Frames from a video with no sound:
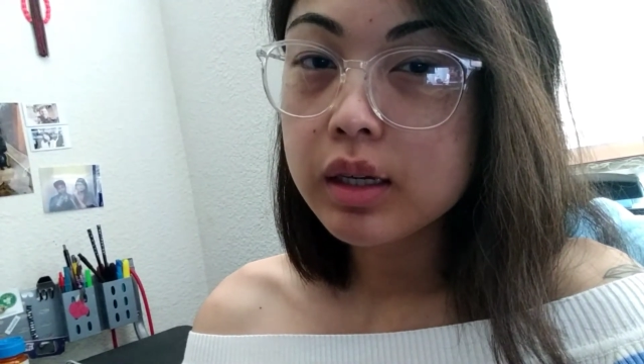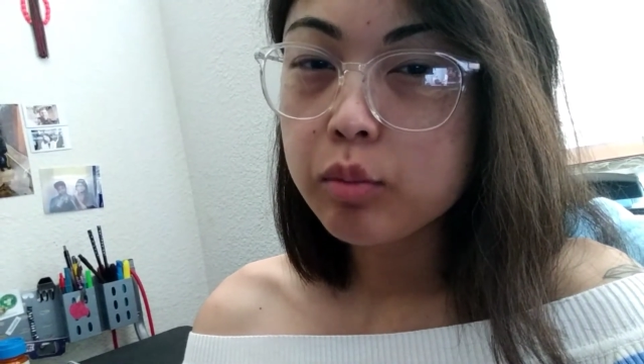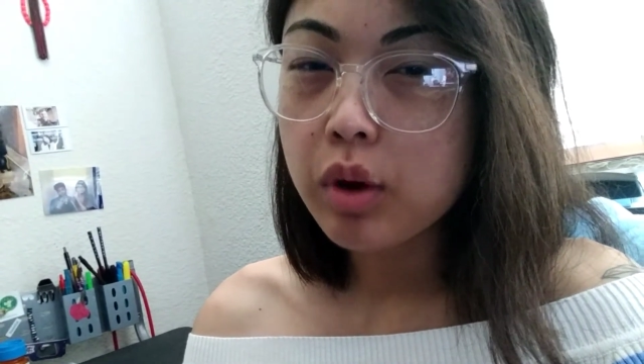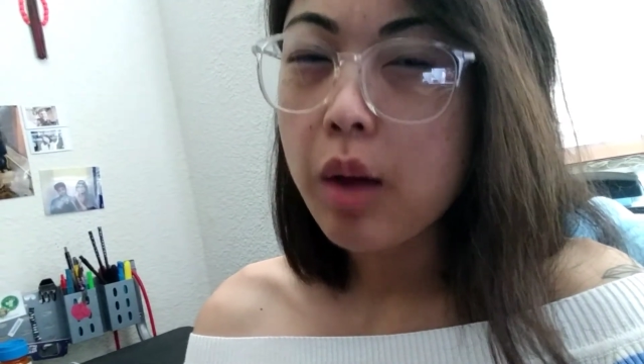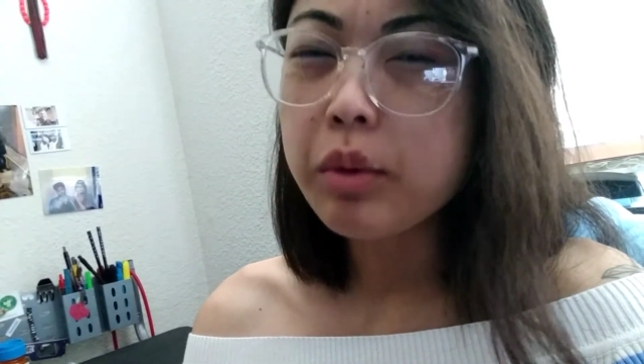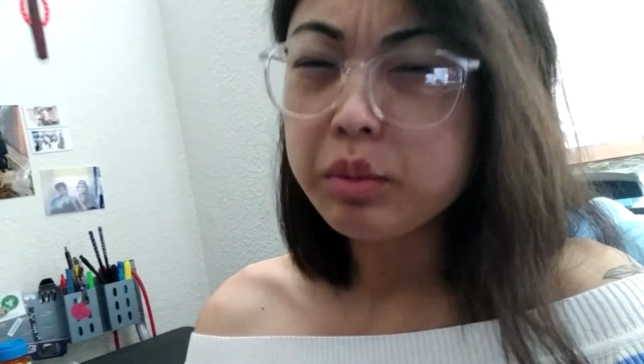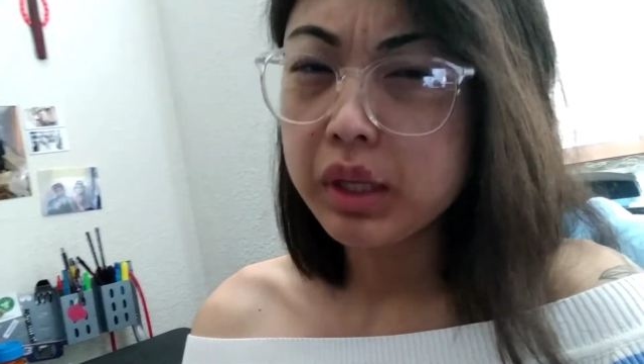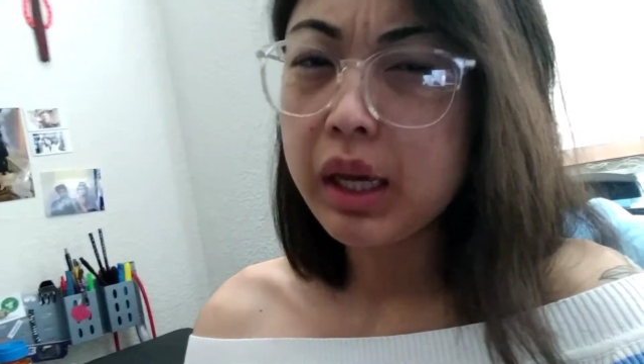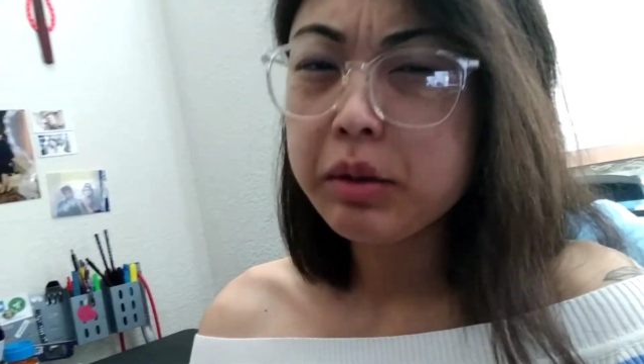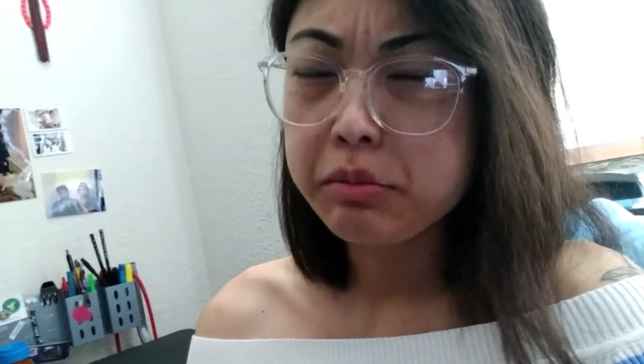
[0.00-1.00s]

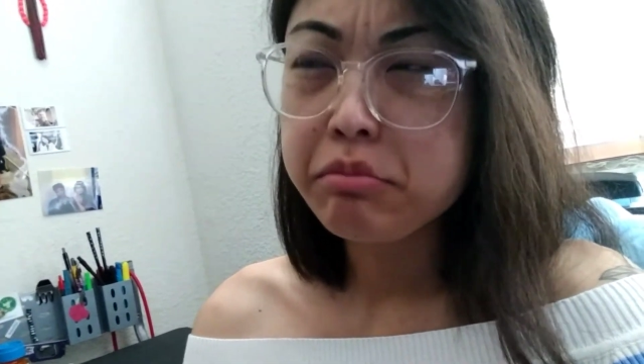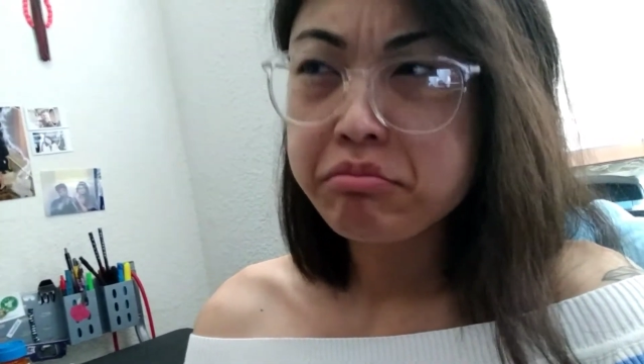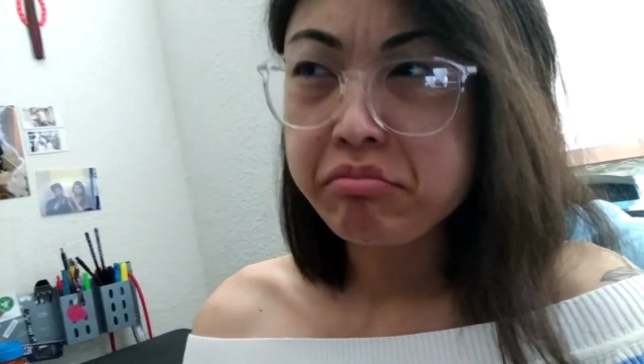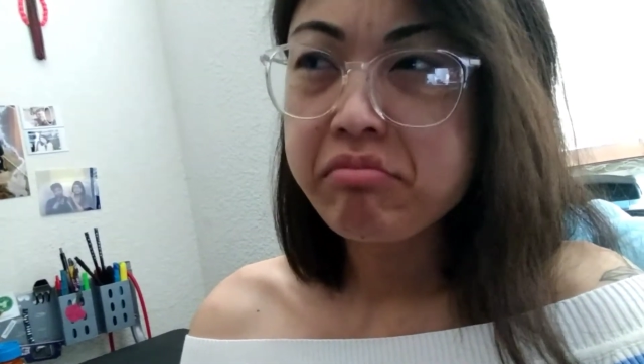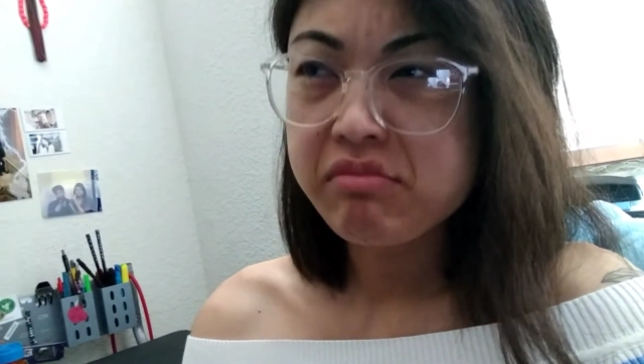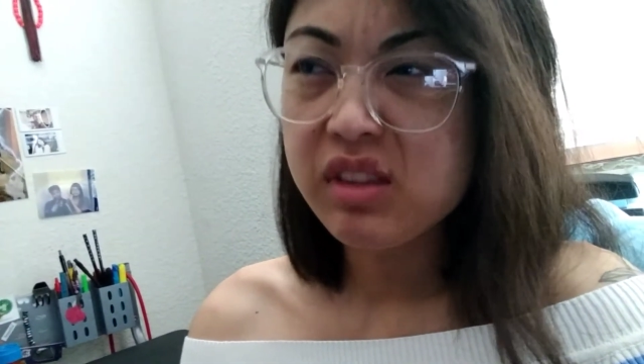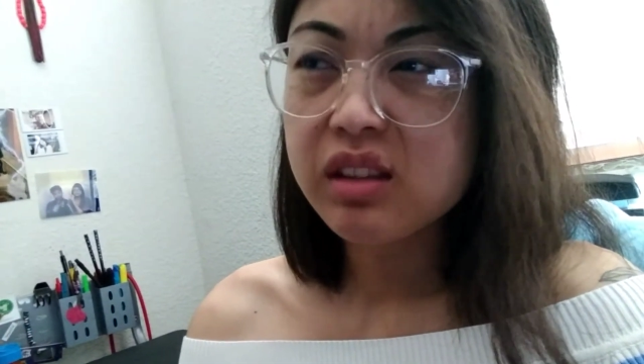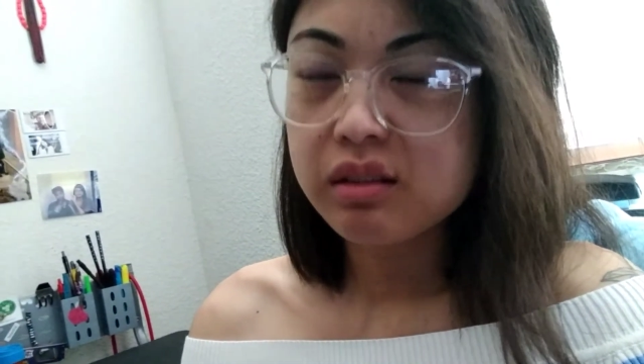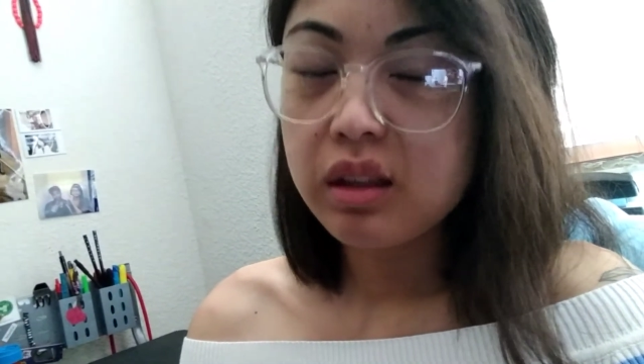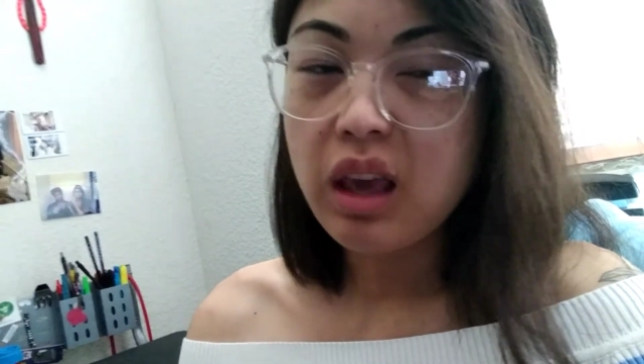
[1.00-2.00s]
Probably.
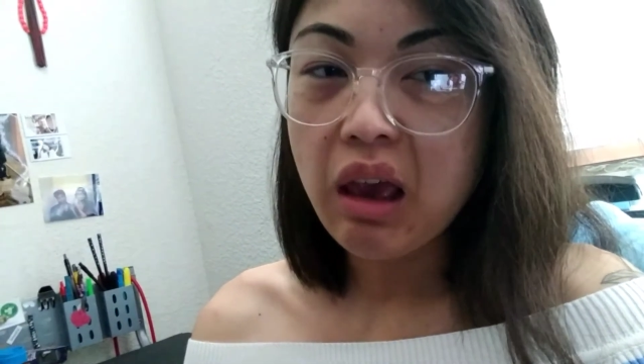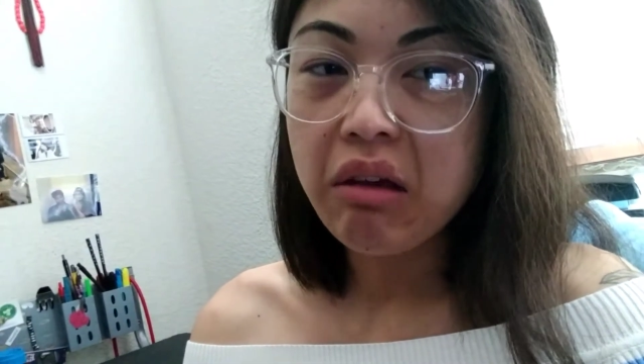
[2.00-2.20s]
Yeah.